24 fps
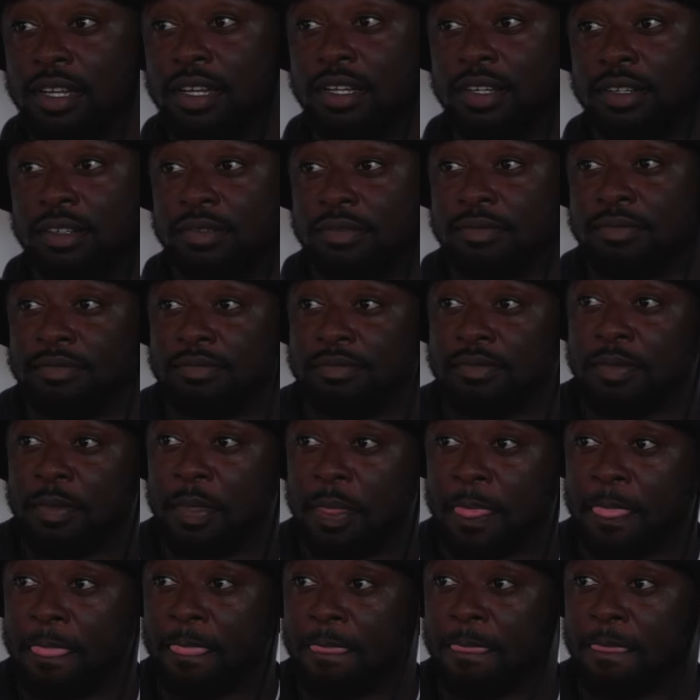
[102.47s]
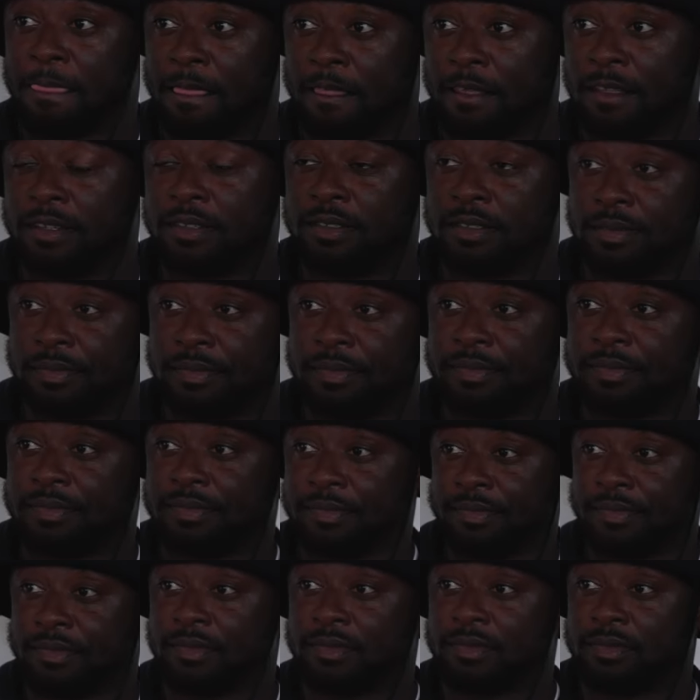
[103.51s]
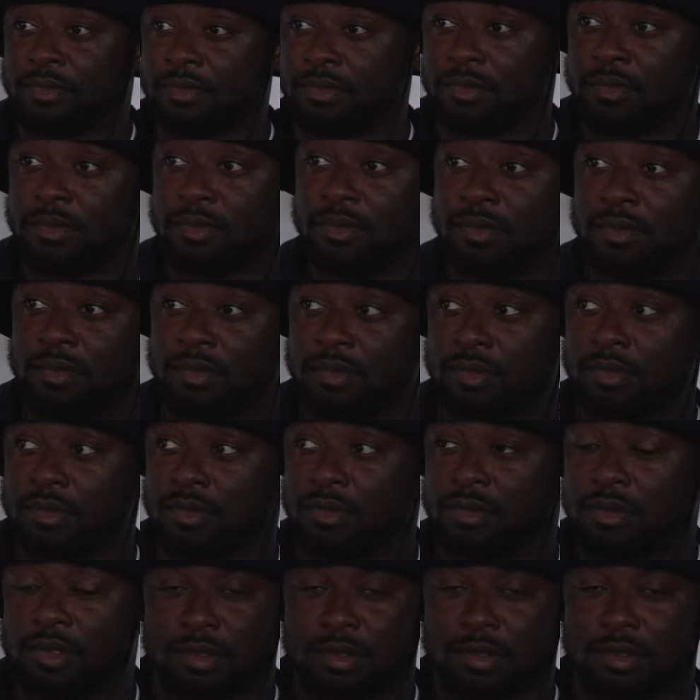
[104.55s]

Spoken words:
When a guy is that hot, I mean, do you just want to keep feeding him,